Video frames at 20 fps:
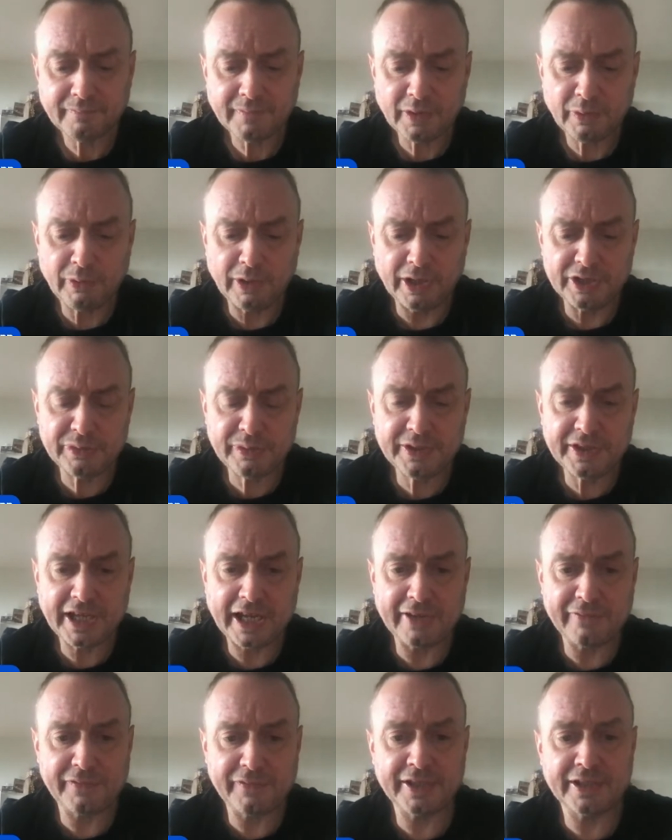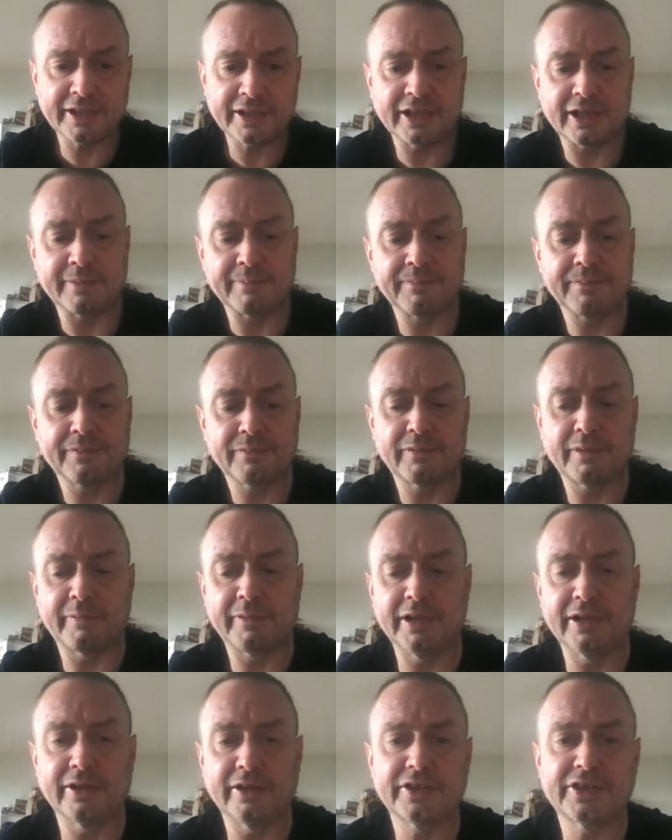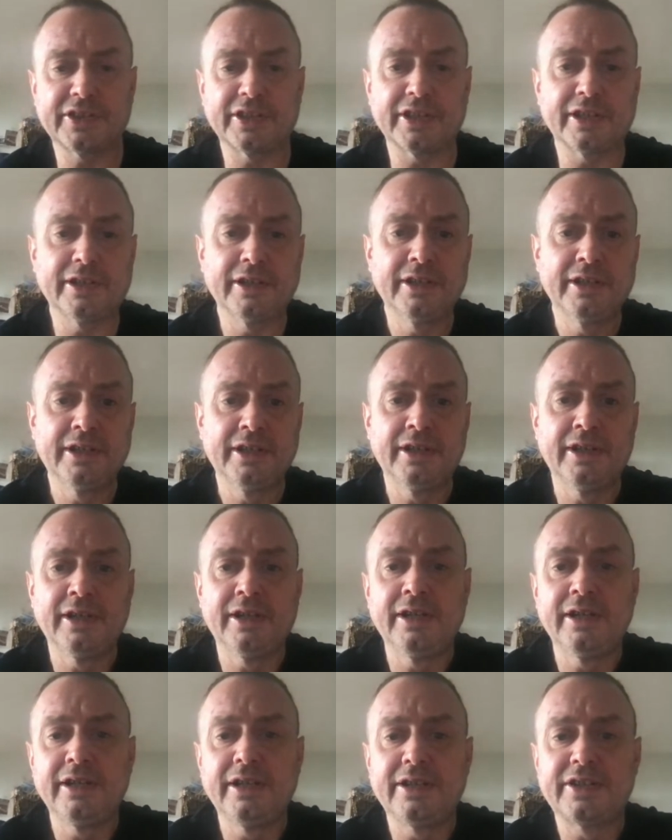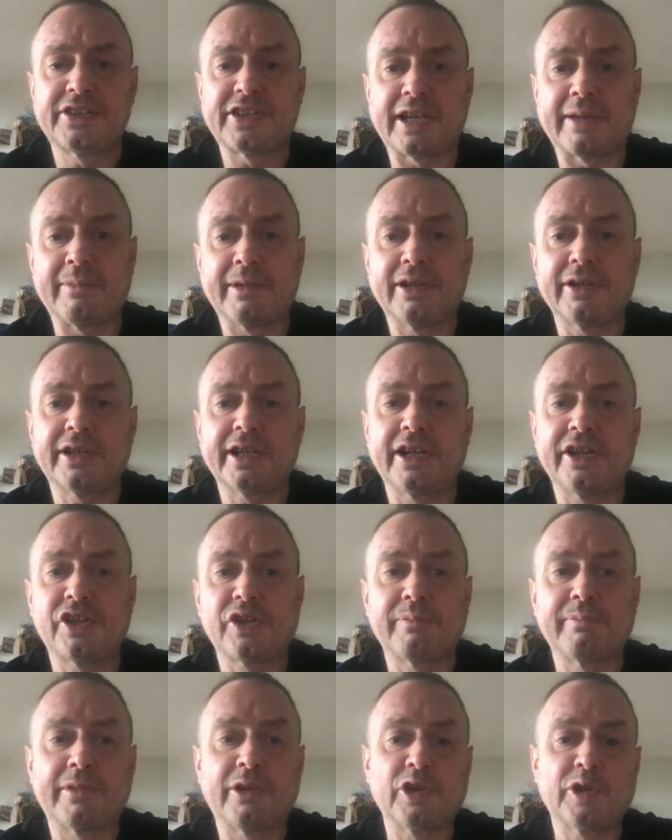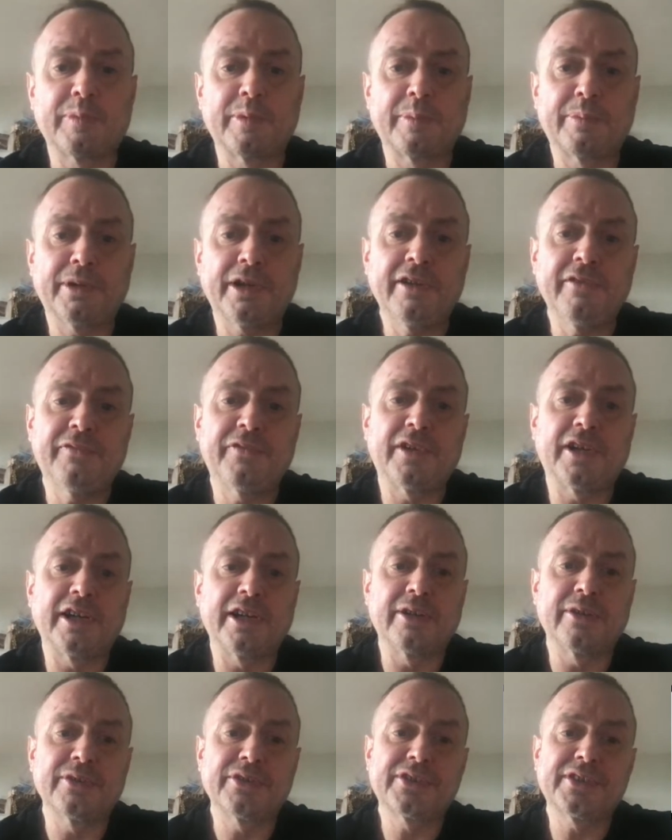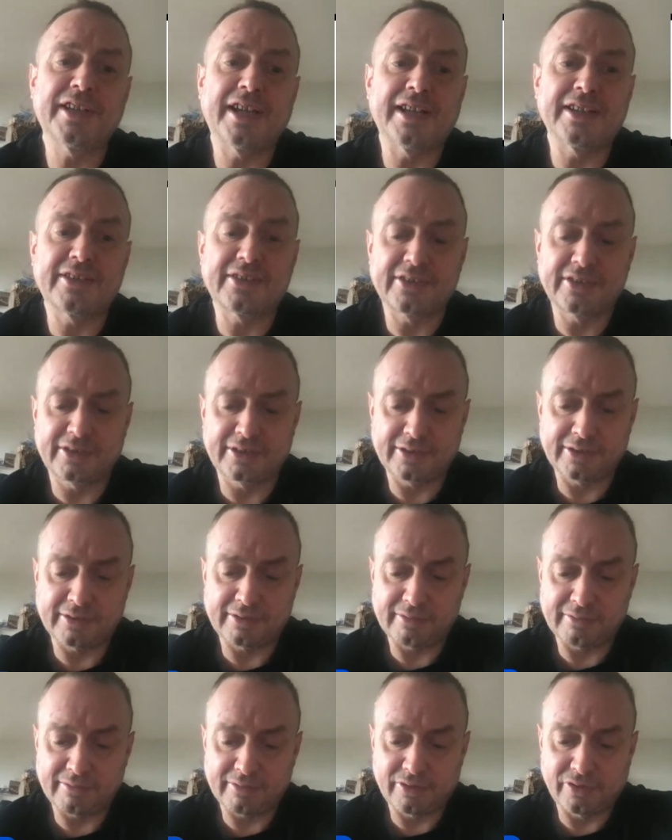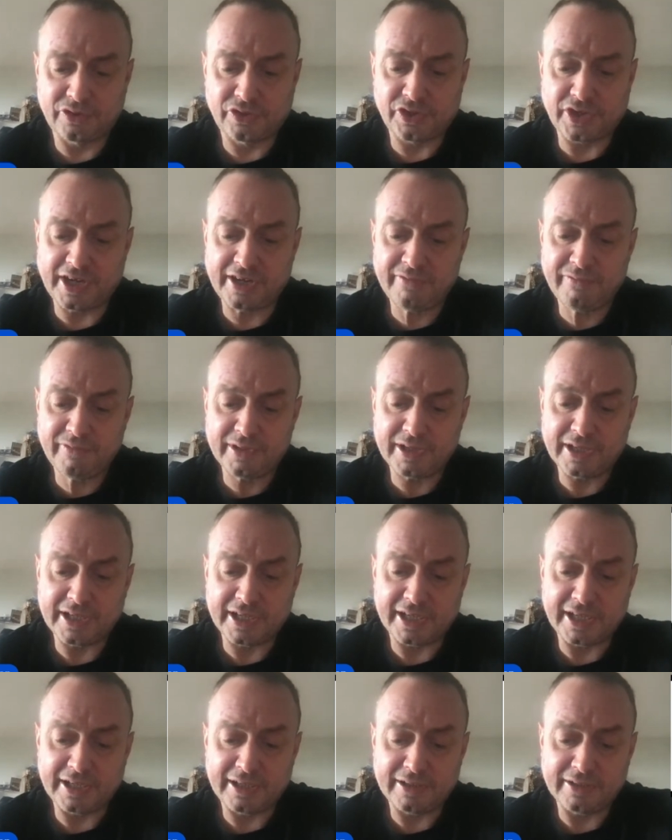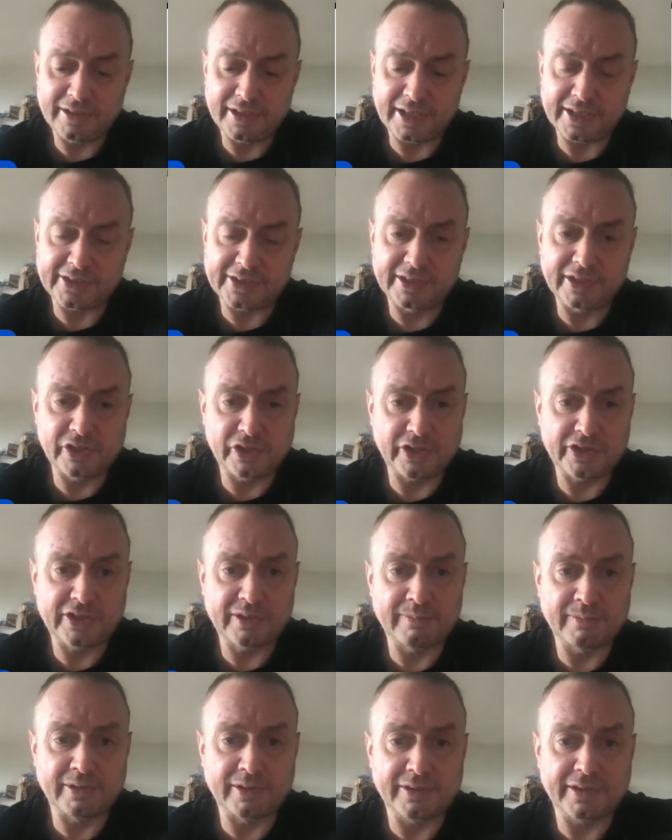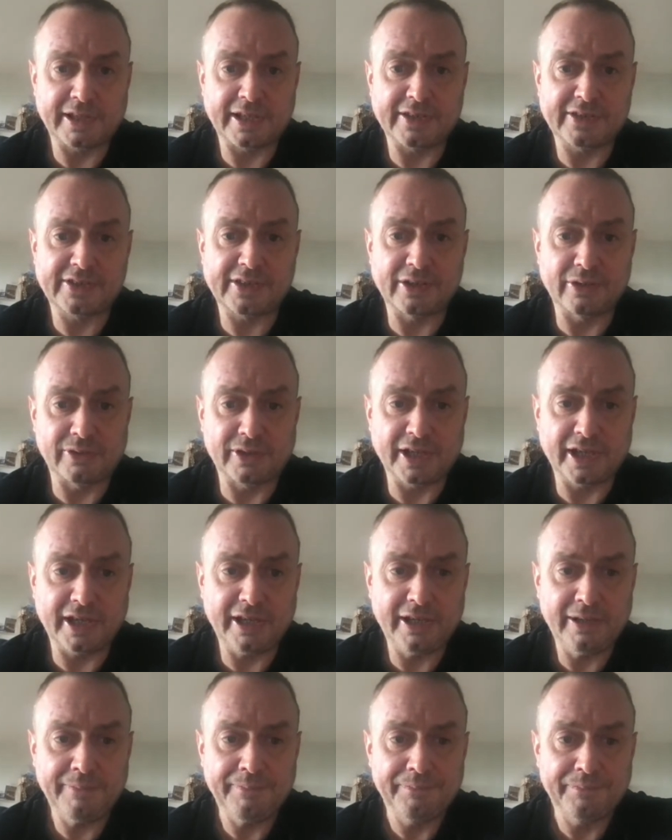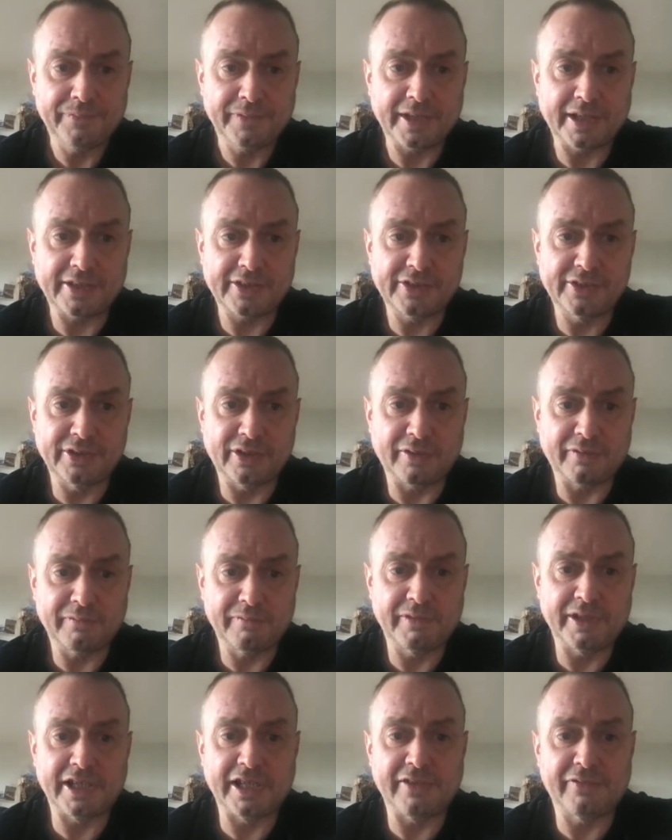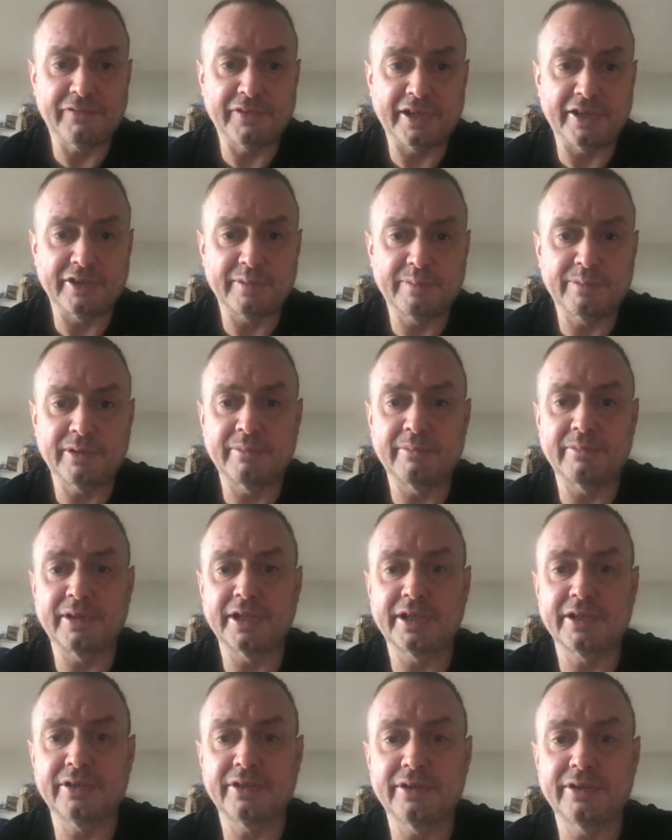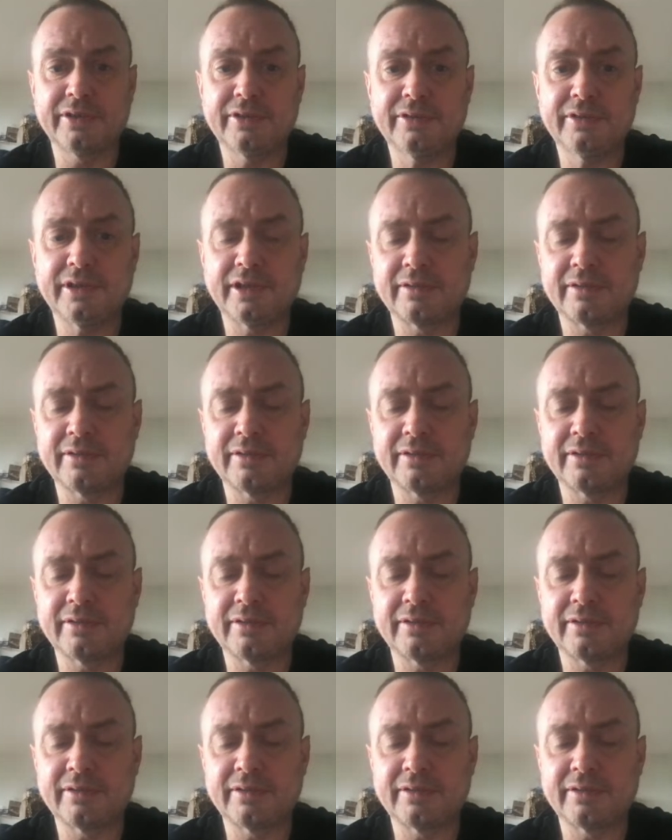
whereas with having, when we looked at same location, multiple profiles, that's legitimate, that's okay. That's not really frowned upon by Google.